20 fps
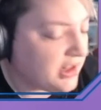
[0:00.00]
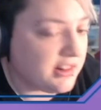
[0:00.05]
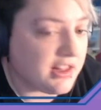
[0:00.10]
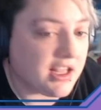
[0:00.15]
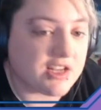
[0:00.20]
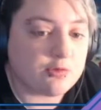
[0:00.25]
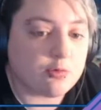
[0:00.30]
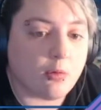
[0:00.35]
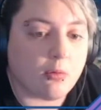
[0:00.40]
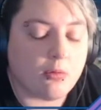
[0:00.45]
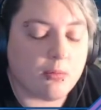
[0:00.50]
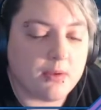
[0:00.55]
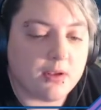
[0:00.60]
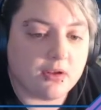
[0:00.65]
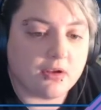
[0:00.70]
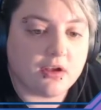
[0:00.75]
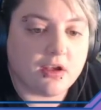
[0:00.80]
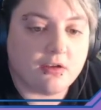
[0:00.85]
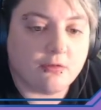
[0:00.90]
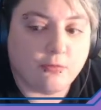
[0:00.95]
That's what we'll be
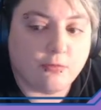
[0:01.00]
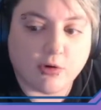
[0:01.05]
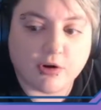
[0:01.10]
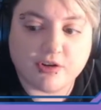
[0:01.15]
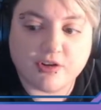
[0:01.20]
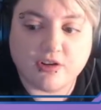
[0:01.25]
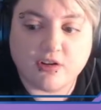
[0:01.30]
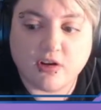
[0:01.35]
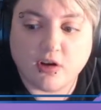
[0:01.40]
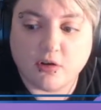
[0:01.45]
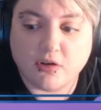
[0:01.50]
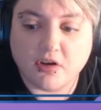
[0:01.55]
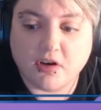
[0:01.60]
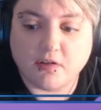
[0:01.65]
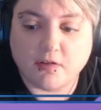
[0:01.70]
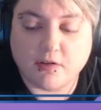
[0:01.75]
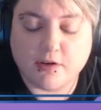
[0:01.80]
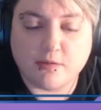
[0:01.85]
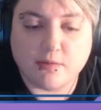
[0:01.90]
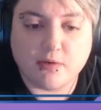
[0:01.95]
looking for to know the
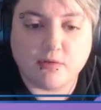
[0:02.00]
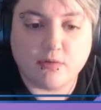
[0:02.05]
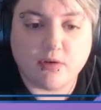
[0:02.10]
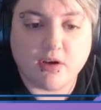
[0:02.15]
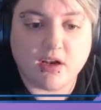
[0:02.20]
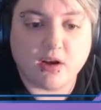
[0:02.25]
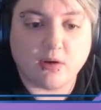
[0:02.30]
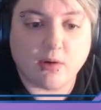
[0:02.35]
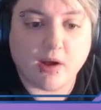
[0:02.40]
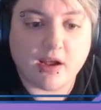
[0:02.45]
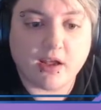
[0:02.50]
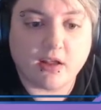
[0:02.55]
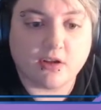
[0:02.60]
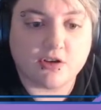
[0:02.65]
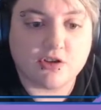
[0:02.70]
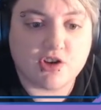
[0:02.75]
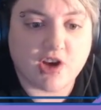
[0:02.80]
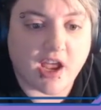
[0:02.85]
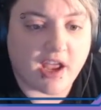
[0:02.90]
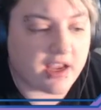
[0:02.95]
difference between a
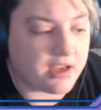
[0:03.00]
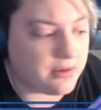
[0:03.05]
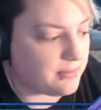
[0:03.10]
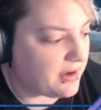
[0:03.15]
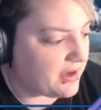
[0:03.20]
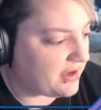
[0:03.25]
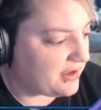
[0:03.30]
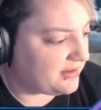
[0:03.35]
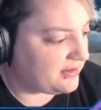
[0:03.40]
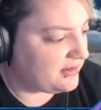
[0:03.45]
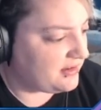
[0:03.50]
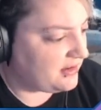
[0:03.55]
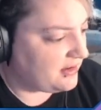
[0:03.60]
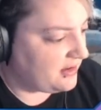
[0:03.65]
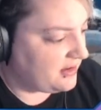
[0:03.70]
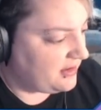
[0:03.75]
regular chat command.